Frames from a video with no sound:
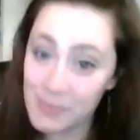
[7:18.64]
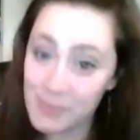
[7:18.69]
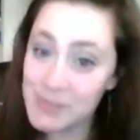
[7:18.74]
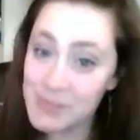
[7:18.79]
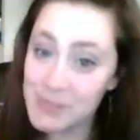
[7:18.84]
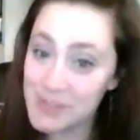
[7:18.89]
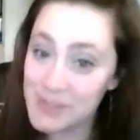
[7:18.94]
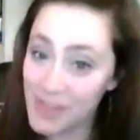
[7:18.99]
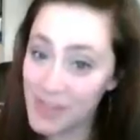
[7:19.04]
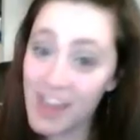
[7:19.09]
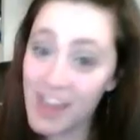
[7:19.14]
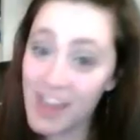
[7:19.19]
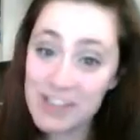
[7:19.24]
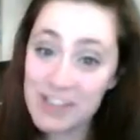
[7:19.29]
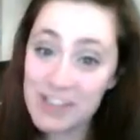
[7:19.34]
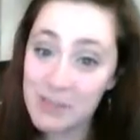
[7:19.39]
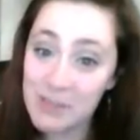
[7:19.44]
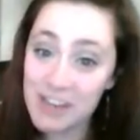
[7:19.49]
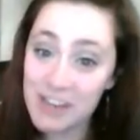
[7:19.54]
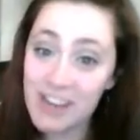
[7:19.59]
So that has
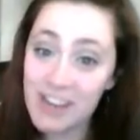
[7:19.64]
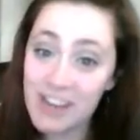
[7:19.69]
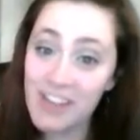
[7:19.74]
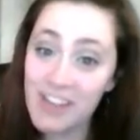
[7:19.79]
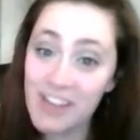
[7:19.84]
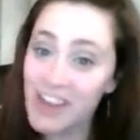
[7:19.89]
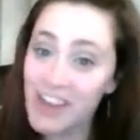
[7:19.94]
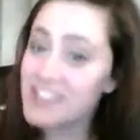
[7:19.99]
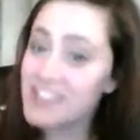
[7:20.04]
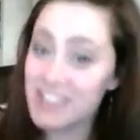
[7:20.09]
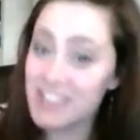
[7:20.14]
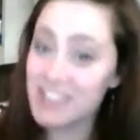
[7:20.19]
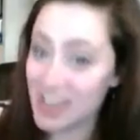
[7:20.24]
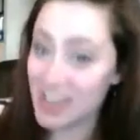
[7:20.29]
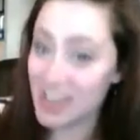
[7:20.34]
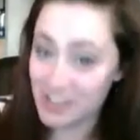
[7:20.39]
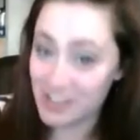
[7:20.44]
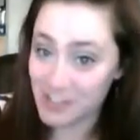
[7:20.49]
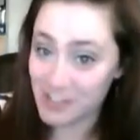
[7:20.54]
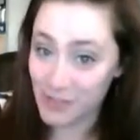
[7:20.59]
been another
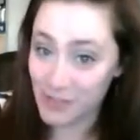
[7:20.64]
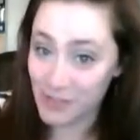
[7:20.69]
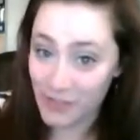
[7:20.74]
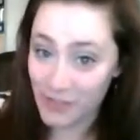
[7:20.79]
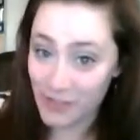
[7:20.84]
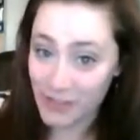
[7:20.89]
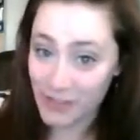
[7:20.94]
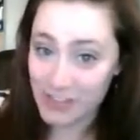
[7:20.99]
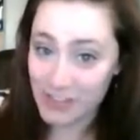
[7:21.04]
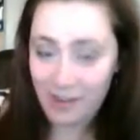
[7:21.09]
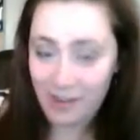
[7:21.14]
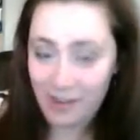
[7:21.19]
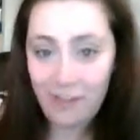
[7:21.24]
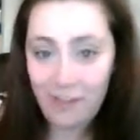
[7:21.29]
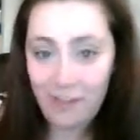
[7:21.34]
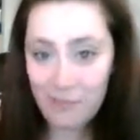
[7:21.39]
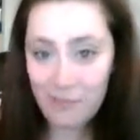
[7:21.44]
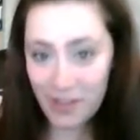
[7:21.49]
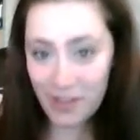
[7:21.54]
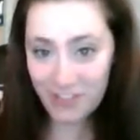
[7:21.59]
educational version of
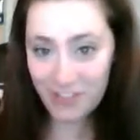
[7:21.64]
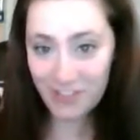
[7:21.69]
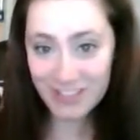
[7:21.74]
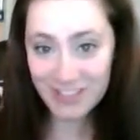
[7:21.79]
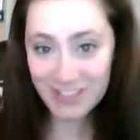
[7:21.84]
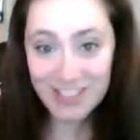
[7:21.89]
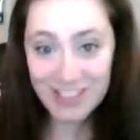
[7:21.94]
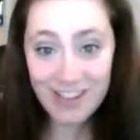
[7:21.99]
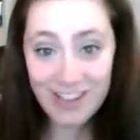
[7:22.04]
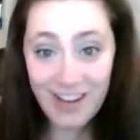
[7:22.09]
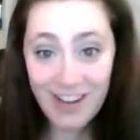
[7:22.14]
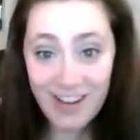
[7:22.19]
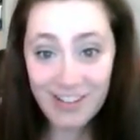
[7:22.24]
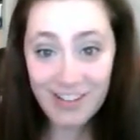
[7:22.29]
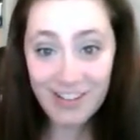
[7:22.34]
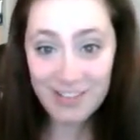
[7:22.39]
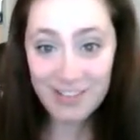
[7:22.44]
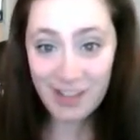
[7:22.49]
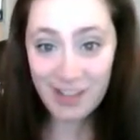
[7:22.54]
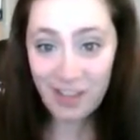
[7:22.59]
Mother versus Daughters,
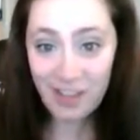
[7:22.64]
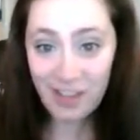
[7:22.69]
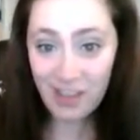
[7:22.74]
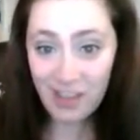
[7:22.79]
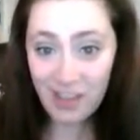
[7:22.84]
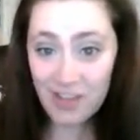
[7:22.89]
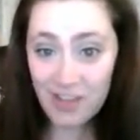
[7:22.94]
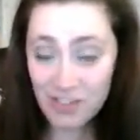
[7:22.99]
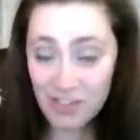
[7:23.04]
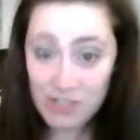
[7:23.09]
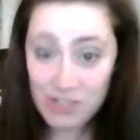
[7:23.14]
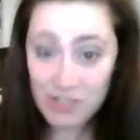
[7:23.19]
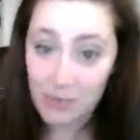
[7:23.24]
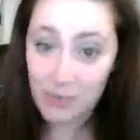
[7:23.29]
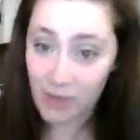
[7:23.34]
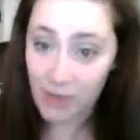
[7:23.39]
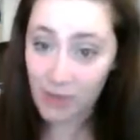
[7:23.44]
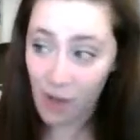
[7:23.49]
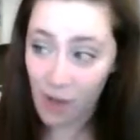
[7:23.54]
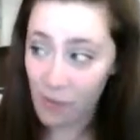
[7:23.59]
just
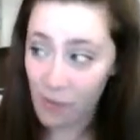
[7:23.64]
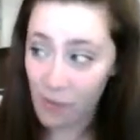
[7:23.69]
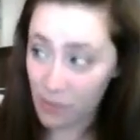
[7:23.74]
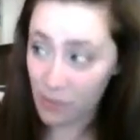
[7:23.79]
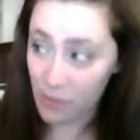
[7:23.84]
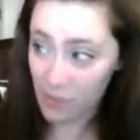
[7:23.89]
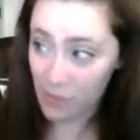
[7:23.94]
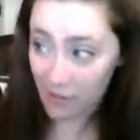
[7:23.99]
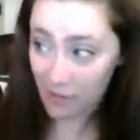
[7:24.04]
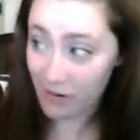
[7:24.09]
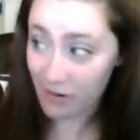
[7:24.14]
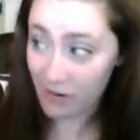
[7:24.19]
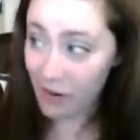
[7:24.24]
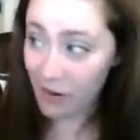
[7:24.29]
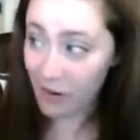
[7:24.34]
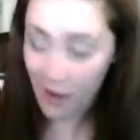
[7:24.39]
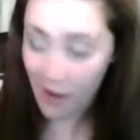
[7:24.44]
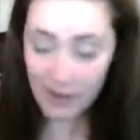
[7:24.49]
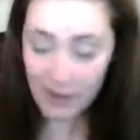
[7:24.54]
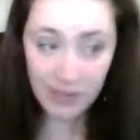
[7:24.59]
without the mother
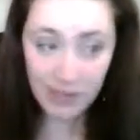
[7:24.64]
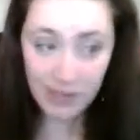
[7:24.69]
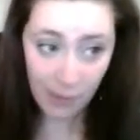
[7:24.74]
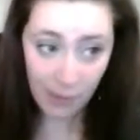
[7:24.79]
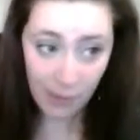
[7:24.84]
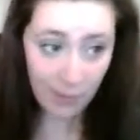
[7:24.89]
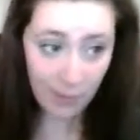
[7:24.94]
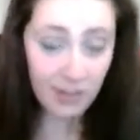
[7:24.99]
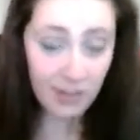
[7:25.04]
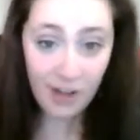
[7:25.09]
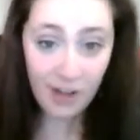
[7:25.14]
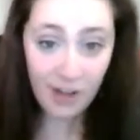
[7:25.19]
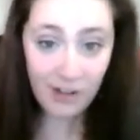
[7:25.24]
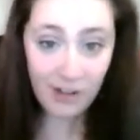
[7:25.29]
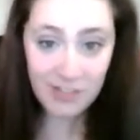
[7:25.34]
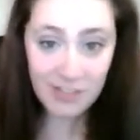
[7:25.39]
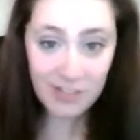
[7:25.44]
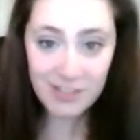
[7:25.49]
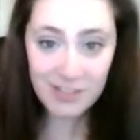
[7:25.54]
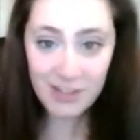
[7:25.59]
and a couple of the
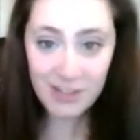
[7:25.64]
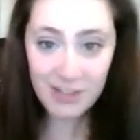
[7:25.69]
daughters.